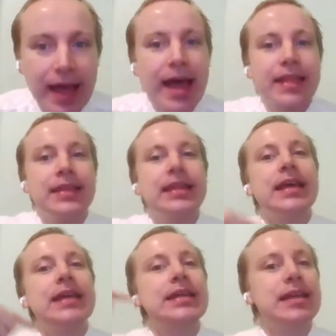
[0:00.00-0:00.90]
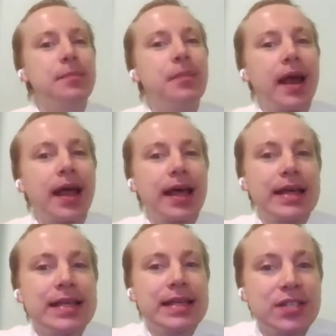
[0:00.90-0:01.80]
and in Nibbāna
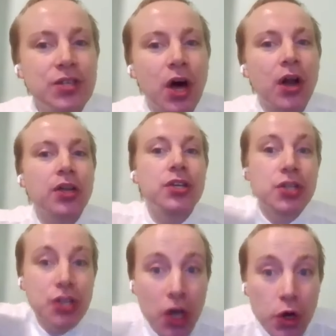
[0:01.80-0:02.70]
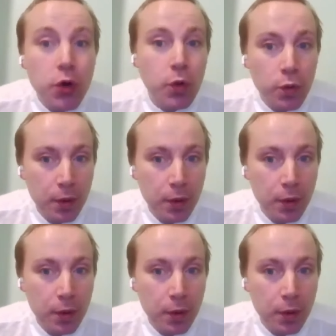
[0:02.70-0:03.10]
it is not too.